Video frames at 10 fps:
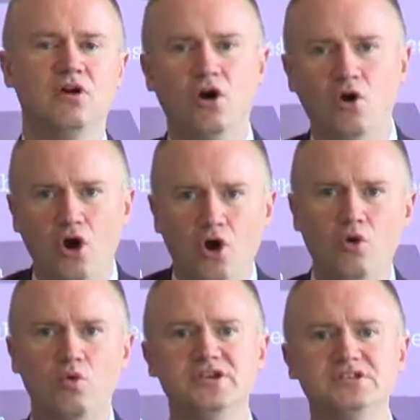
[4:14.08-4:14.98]

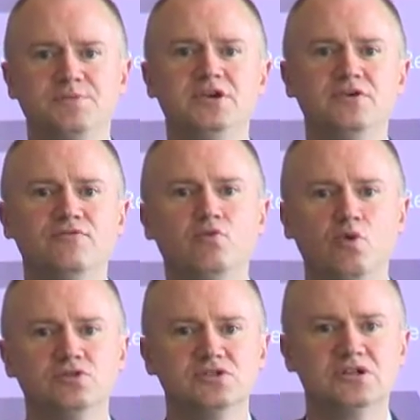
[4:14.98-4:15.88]
always speaking for
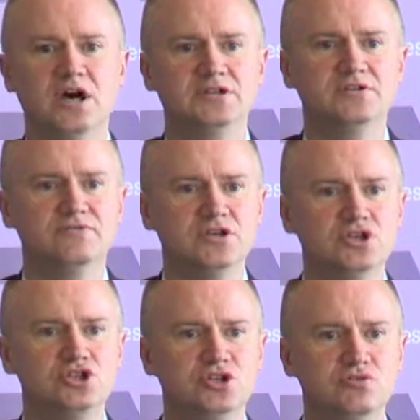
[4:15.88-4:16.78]
one side of the issue.